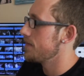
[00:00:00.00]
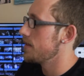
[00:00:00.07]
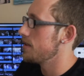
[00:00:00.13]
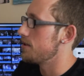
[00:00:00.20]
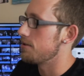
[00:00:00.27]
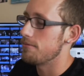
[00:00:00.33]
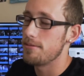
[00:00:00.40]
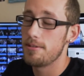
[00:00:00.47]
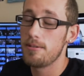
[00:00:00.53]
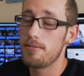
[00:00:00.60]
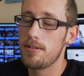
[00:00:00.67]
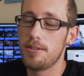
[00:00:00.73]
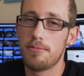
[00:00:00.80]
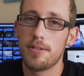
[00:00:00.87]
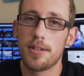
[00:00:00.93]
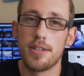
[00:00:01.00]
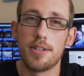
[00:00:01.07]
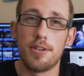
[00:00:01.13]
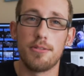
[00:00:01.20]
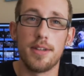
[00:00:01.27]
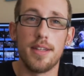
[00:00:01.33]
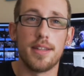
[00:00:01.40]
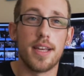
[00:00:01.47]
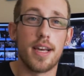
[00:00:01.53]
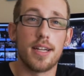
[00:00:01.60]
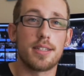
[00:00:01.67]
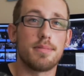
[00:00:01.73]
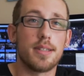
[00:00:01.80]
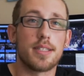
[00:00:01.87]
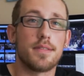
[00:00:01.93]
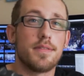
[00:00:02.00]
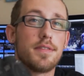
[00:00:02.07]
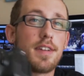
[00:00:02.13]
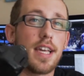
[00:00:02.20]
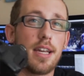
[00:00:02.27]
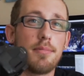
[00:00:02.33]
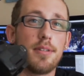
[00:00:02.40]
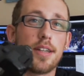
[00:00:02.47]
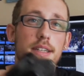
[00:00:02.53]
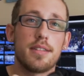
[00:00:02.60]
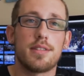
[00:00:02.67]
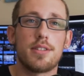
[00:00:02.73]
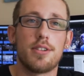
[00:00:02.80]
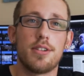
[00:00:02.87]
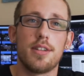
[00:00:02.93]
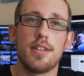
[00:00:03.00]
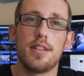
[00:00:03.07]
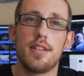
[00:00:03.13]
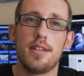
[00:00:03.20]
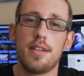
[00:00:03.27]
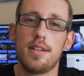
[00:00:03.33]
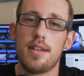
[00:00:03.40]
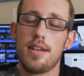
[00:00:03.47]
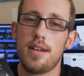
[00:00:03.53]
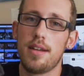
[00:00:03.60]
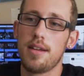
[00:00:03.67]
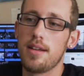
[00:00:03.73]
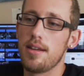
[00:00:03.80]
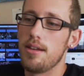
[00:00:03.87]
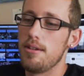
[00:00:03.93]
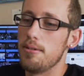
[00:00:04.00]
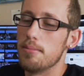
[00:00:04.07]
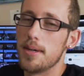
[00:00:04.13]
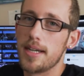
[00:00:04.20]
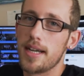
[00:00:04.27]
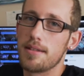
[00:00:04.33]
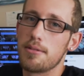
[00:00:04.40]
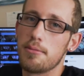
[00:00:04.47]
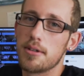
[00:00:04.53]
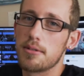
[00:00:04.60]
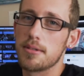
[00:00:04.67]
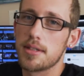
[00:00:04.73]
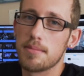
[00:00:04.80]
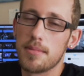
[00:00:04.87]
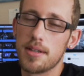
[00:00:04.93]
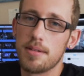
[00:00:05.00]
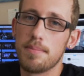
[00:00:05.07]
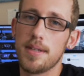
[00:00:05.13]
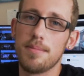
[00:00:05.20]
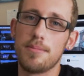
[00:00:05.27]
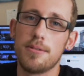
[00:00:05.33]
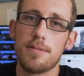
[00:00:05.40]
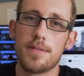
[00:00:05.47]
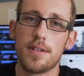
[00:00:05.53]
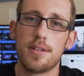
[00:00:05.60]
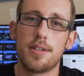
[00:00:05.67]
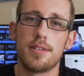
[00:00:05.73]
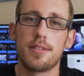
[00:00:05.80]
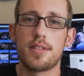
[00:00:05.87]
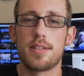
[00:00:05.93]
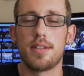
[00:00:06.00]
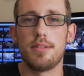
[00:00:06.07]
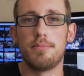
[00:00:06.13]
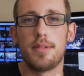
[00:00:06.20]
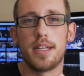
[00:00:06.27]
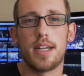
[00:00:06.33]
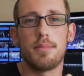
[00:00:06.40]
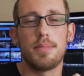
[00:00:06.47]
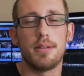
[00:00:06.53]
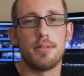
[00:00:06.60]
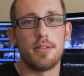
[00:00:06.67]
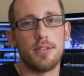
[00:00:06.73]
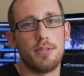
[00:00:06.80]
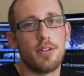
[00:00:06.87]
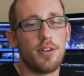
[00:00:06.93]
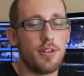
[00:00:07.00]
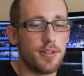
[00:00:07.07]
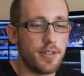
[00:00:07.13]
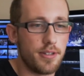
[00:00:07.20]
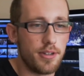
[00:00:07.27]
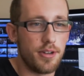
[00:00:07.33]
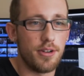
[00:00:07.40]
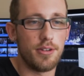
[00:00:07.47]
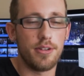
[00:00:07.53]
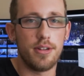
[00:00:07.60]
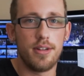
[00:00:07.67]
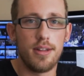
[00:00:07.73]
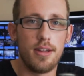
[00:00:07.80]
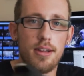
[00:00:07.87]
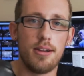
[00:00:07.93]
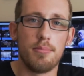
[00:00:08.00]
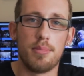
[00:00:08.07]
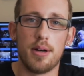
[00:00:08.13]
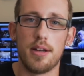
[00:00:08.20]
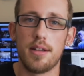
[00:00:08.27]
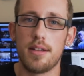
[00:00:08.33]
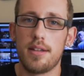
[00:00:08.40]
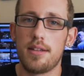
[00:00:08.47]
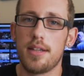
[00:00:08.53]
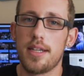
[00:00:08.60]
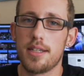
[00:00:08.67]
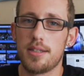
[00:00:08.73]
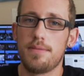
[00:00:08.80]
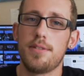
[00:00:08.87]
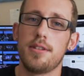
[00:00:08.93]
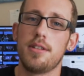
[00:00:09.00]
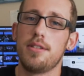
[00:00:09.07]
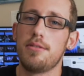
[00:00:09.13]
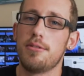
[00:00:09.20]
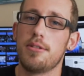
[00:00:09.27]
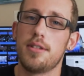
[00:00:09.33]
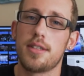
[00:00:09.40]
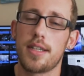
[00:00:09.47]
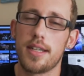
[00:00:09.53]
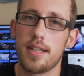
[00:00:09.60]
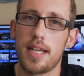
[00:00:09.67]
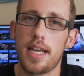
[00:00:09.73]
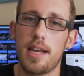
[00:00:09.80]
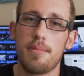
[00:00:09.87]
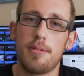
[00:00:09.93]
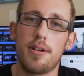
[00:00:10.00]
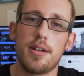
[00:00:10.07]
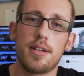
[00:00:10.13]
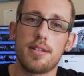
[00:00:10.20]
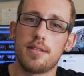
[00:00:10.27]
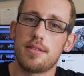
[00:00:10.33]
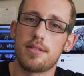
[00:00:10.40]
So you really don't need that expensive of a camera to get started. You might have to work with some other people first. You might not be able to do it all on your own, but to get your foot in the door, just get a camera,